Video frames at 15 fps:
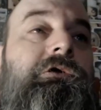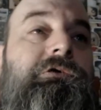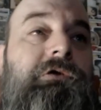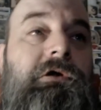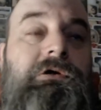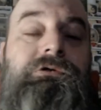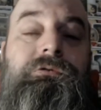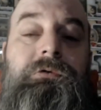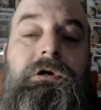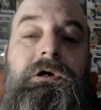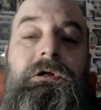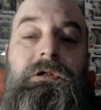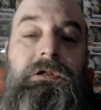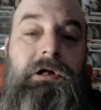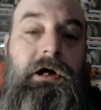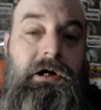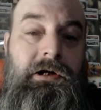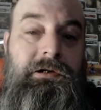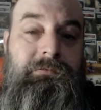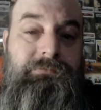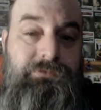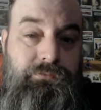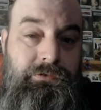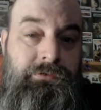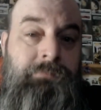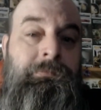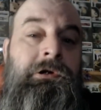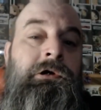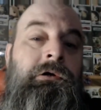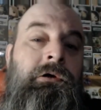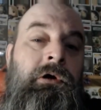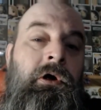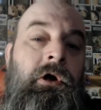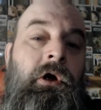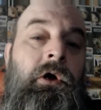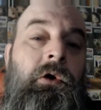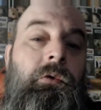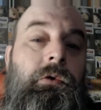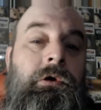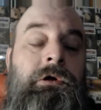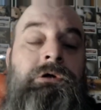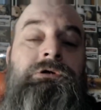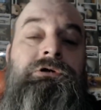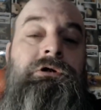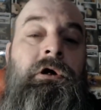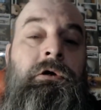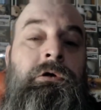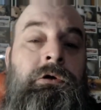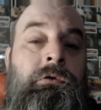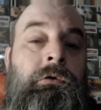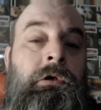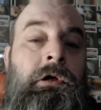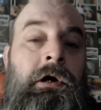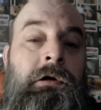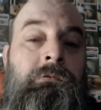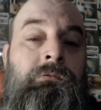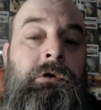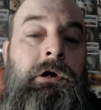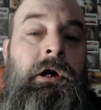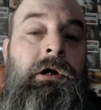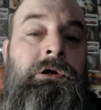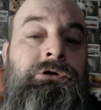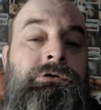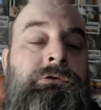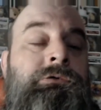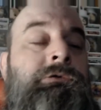that's right. Lives with me. We're going to start doing live reactions